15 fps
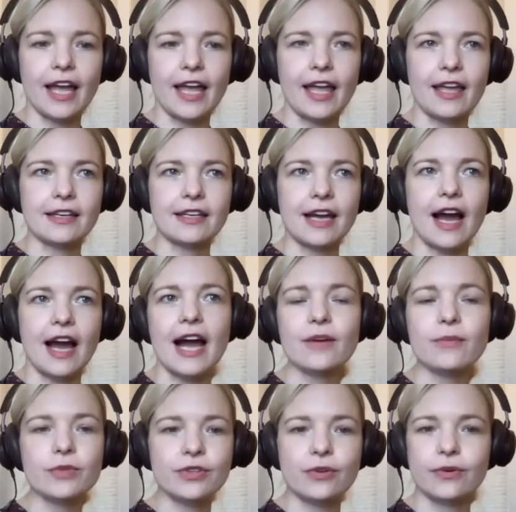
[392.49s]
and I
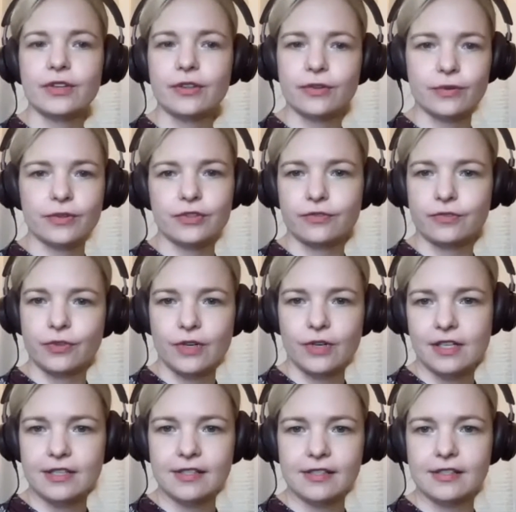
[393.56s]
was going through a
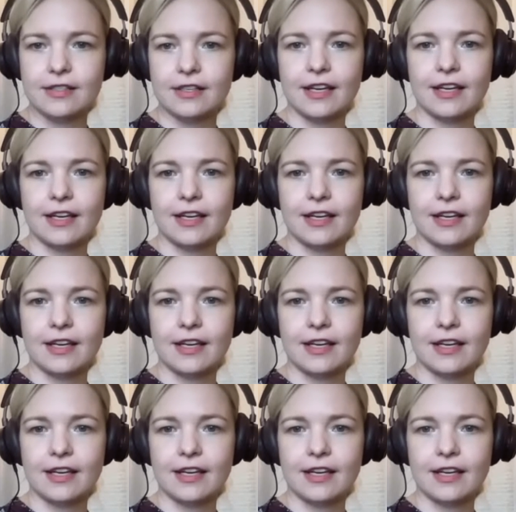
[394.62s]
divorce,